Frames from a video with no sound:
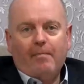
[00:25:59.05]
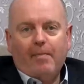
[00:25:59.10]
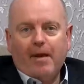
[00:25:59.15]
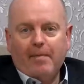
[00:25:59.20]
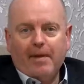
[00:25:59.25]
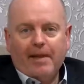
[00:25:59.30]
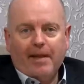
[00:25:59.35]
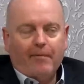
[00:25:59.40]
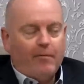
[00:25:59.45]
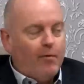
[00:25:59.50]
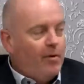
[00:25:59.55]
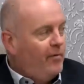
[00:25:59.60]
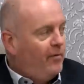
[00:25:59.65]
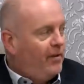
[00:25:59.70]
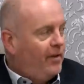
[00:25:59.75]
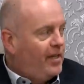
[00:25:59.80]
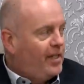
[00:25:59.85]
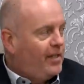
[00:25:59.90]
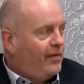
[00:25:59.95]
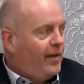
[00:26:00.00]
Maybe they have room
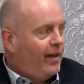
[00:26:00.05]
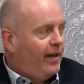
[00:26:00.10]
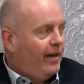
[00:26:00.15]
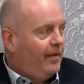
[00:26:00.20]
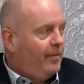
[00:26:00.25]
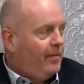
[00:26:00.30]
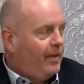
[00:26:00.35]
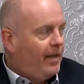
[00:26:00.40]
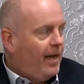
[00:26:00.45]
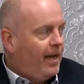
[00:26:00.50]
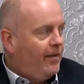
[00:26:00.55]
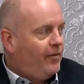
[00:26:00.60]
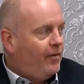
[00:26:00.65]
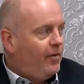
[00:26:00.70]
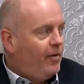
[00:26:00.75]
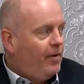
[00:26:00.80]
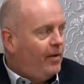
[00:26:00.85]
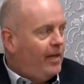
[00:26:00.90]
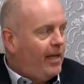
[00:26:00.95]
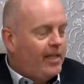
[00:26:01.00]
for this fella, but
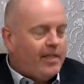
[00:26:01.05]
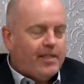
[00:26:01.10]
after all the